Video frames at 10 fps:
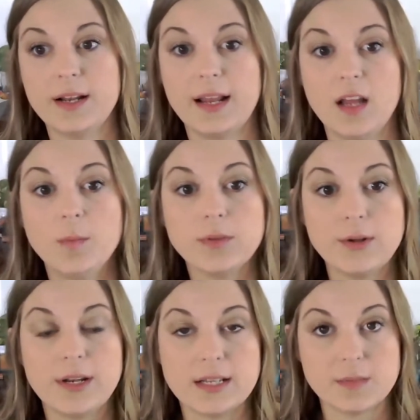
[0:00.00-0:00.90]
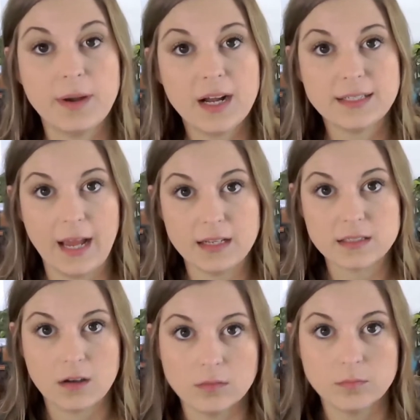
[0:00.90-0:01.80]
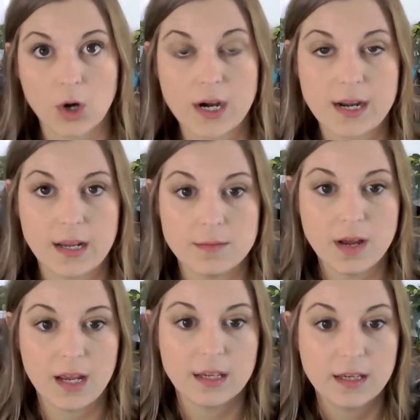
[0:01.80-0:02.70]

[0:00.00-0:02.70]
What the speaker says: and upload it as a podcast called Marketing in a Mic.